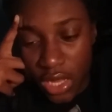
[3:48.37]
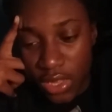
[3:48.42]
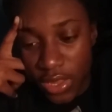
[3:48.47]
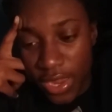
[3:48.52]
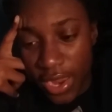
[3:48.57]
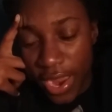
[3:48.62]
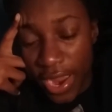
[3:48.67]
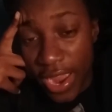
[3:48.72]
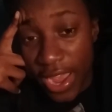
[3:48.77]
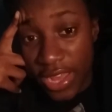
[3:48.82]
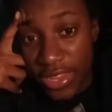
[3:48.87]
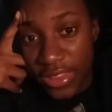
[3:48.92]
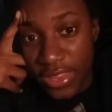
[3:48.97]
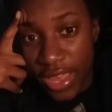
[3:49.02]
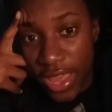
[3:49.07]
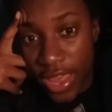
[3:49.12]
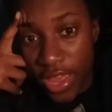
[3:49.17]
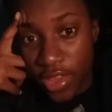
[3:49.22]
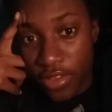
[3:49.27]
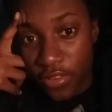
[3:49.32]
Like, I got
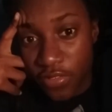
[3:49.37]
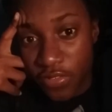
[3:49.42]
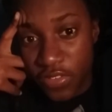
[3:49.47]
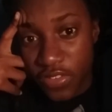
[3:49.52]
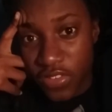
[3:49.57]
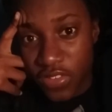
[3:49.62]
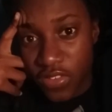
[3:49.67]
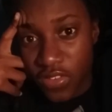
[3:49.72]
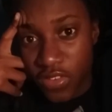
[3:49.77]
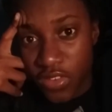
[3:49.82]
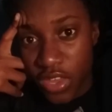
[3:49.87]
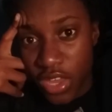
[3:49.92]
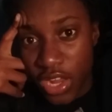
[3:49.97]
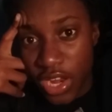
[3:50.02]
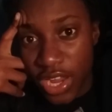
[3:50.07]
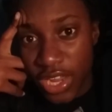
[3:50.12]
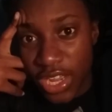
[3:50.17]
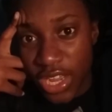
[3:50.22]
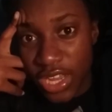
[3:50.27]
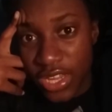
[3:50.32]
the F's
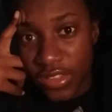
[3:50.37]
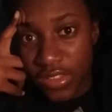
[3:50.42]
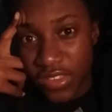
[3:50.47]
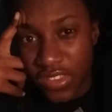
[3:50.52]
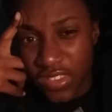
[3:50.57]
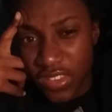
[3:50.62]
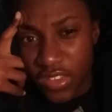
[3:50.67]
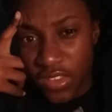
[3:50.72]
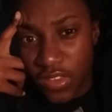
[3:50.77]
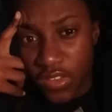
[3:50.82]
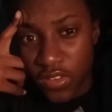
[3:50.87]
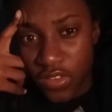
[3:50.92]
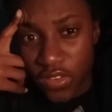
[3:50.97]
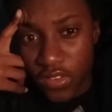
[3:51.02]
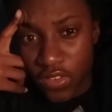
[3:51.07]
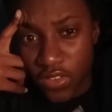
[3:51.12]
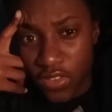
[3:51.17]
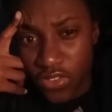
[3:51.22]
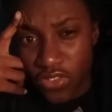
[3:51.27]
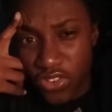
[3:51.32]
and I got the C's
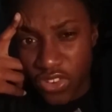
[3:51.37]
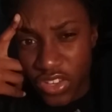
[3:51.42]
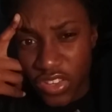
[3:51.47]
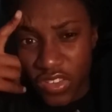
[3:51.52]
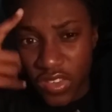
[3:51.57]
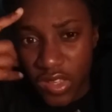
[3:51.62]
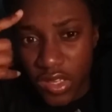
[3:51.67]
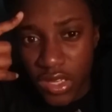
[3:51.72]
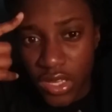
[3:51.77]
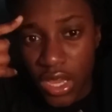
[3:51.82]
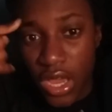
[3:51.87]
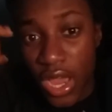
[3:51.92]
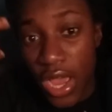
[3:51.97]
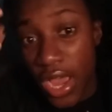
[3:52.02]
because those are easy.